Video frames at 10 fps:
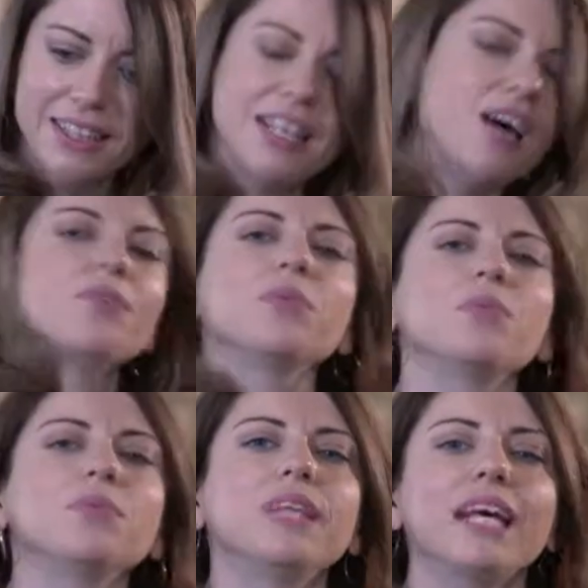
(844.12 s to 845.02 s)
Now the
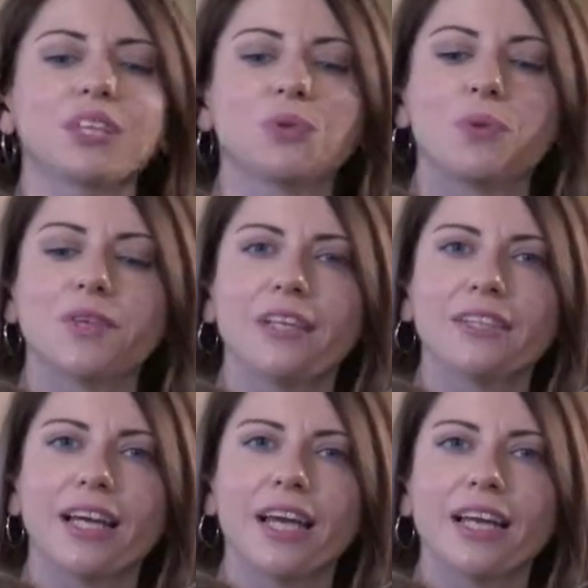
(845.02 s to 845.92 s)
next
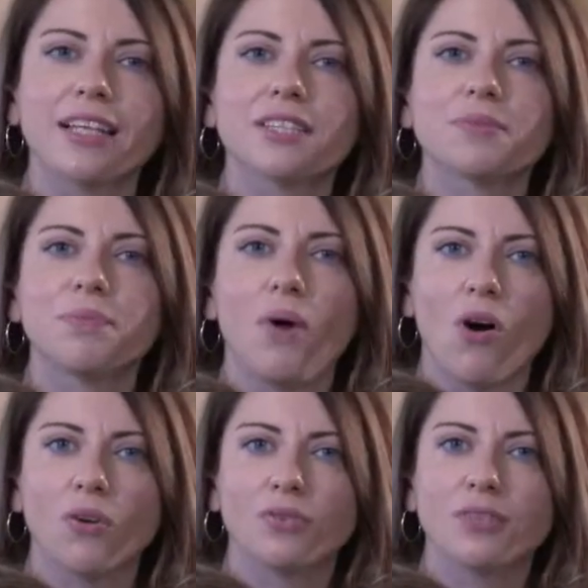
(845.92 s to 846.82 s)
word is
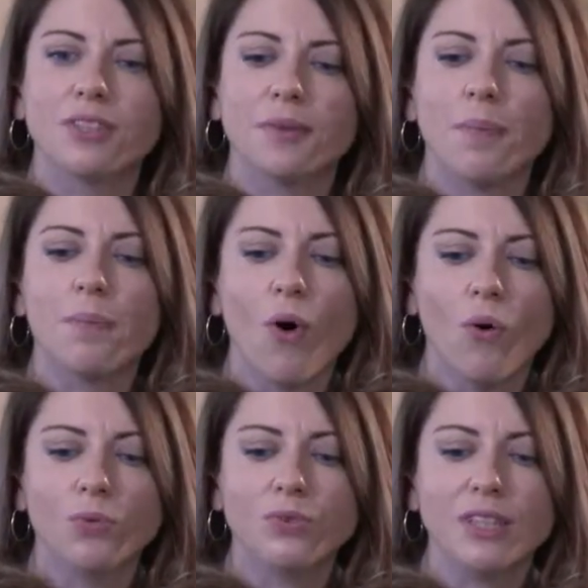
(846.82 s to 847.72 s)
bond.
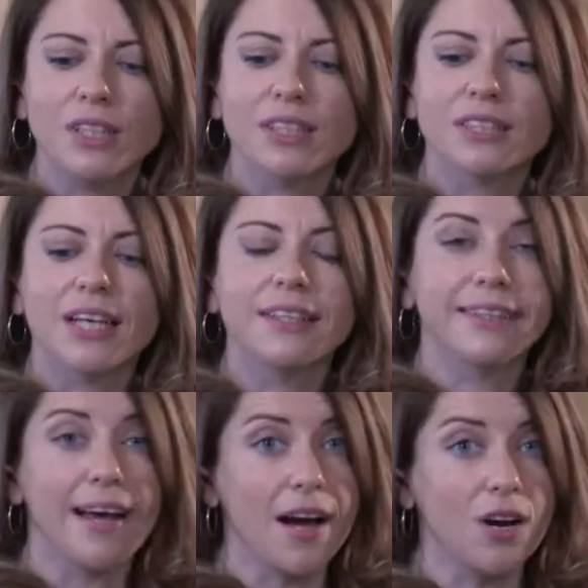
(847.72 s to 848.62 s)
Bond is a
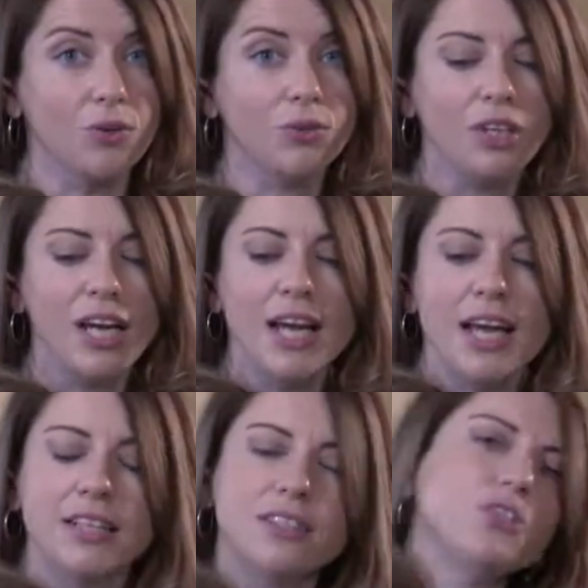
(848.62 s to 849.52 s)
noun
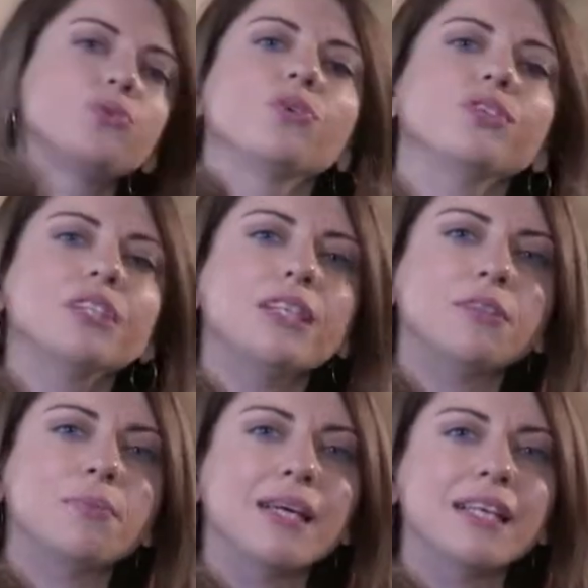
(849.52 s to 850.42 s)
and in Georgian
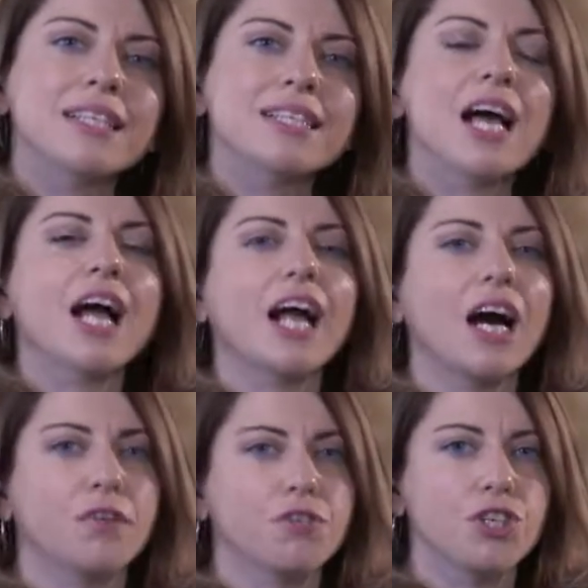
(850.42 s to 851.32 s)
it means
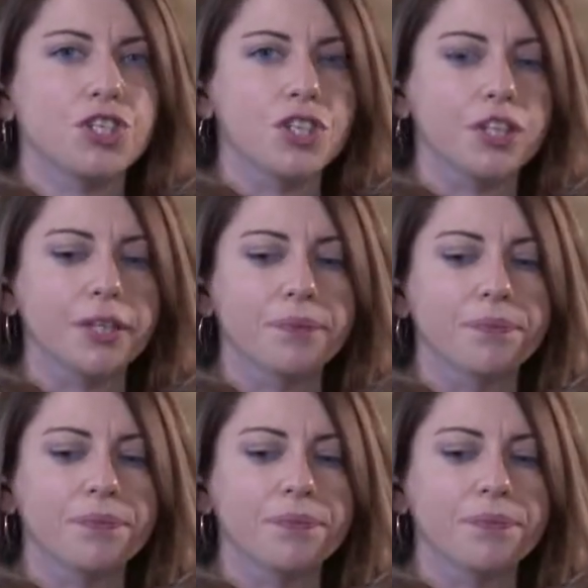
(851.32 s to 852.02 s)
kavshiri.